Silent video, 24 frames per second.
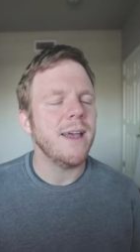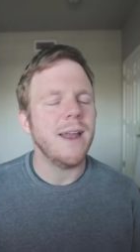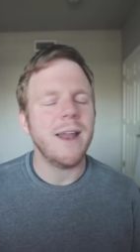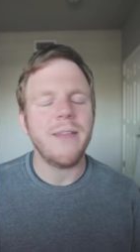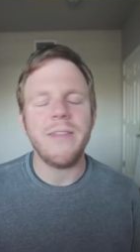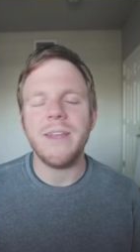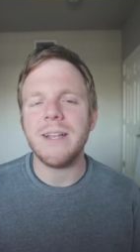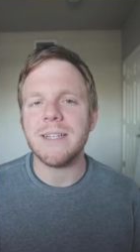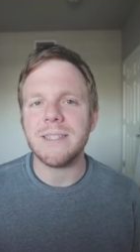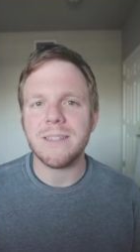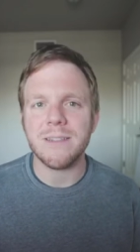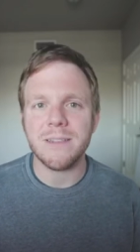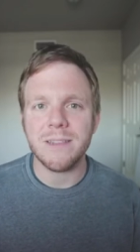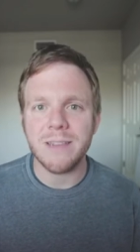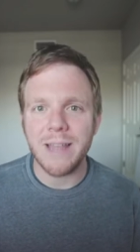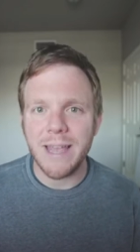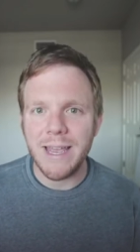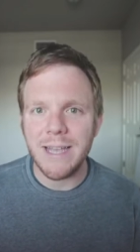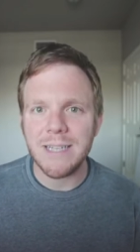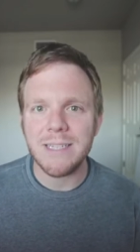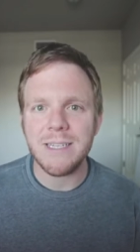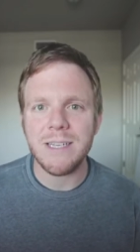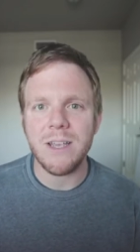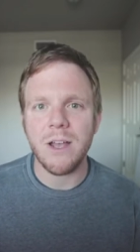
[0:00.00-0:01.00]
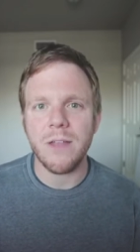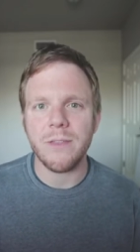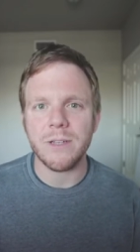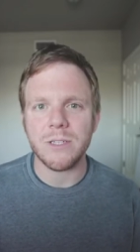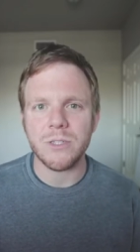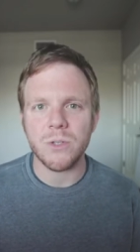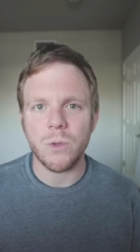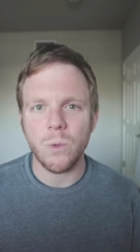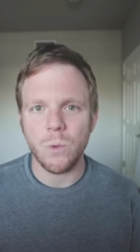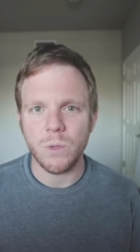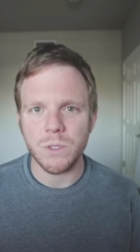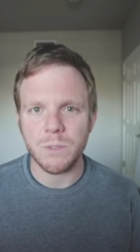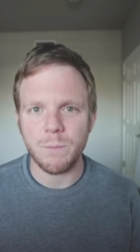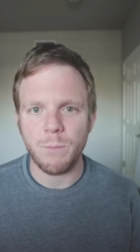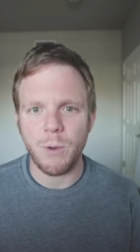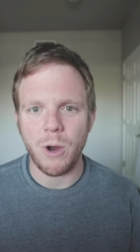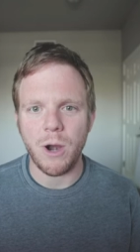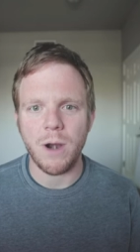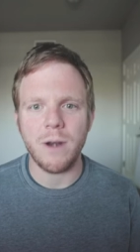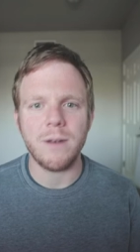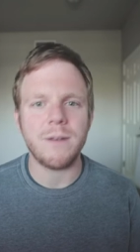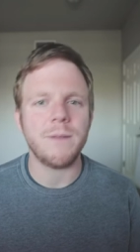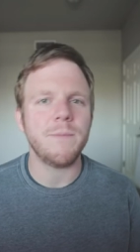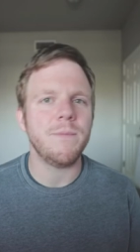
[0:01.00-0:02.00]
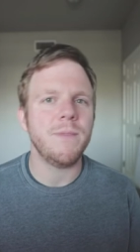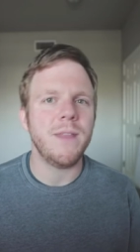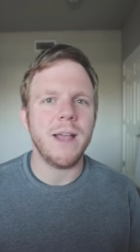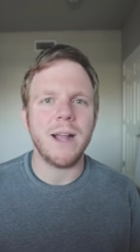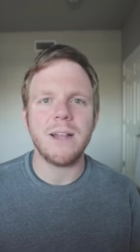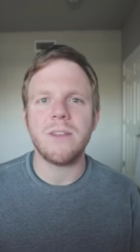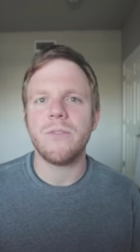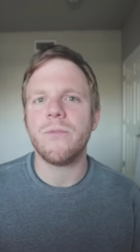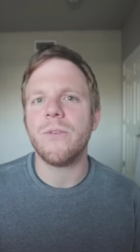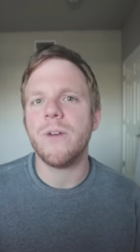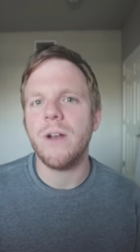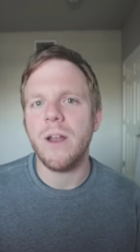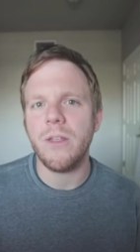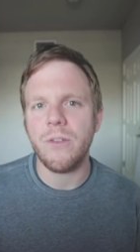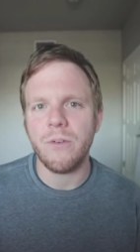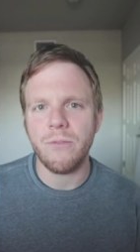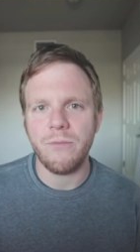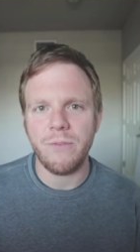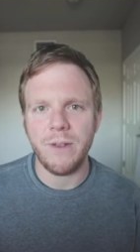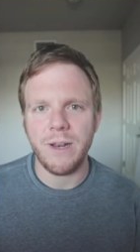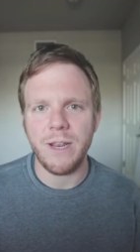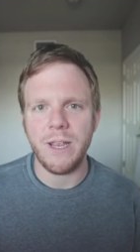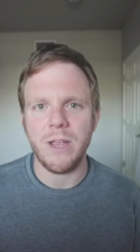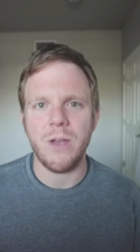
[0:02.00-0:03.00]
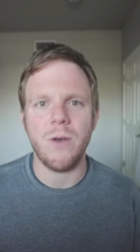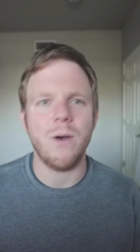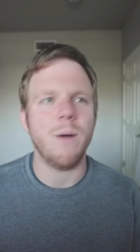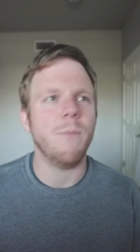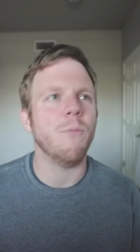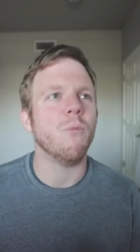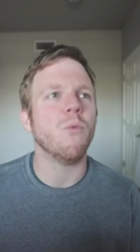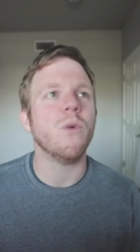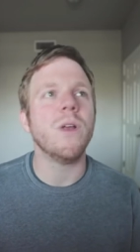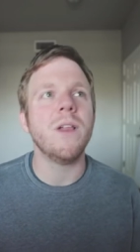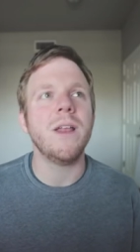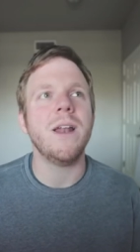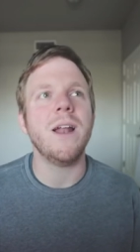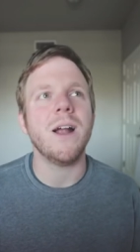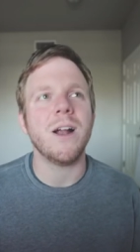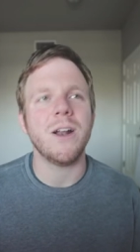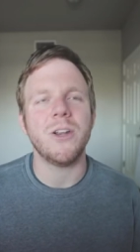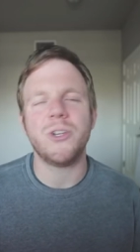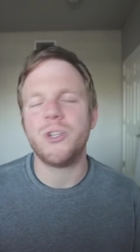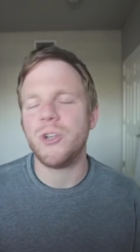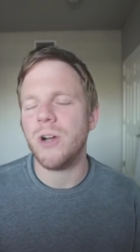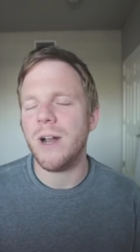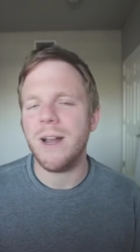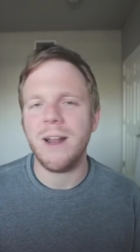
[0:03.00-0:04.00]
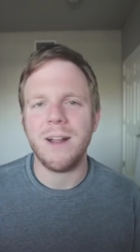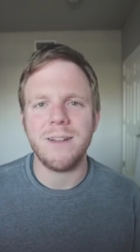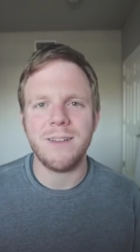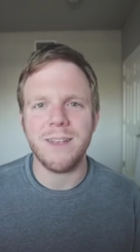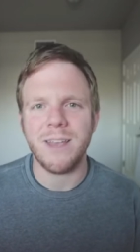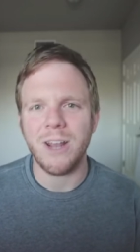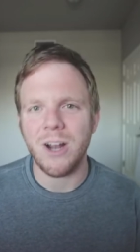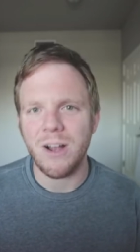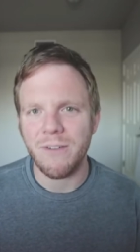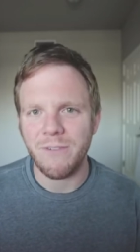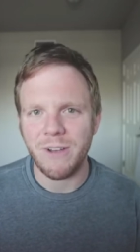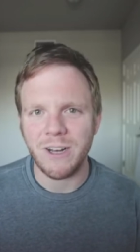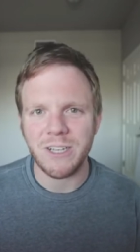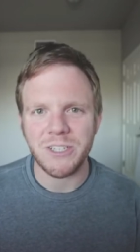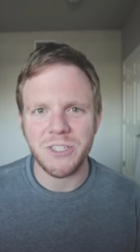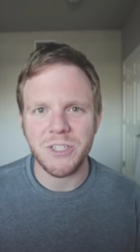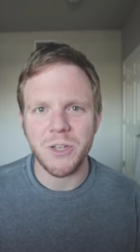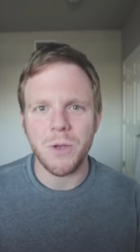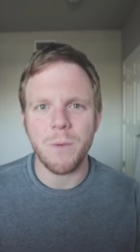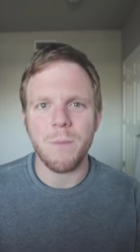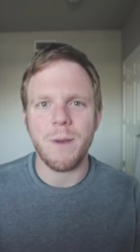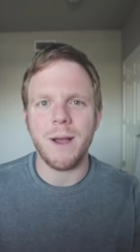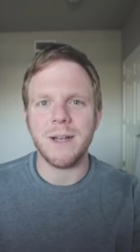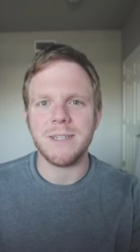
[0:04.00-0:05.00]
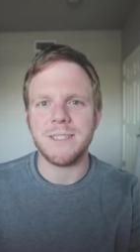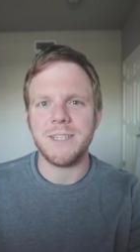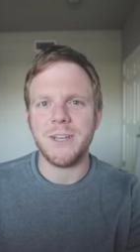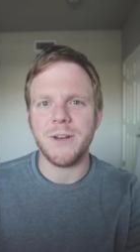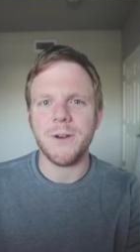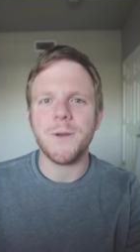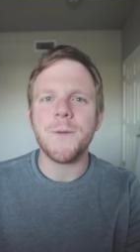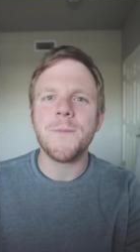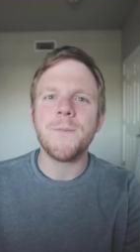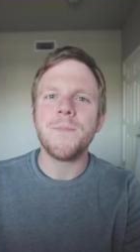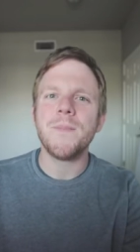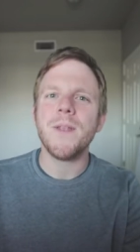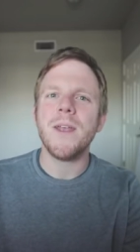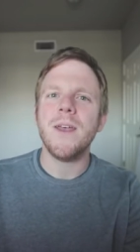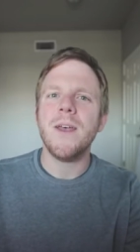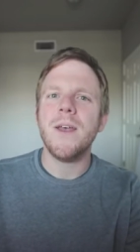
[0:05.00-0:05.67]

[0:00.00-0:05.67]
I think it's lazy on the school's part. That's for another video. I'm really not going to try not to get off on a soapbox here.